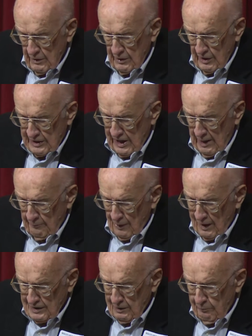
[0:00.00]
The camp
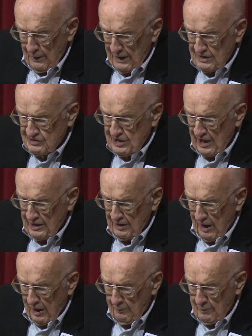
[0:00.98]
occupied 10
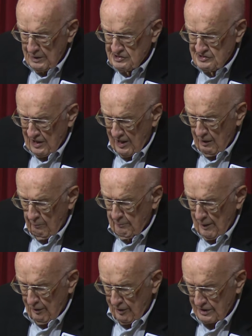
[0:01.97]
Army style
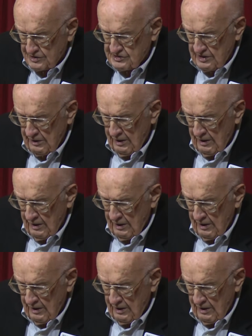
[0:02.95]
barracks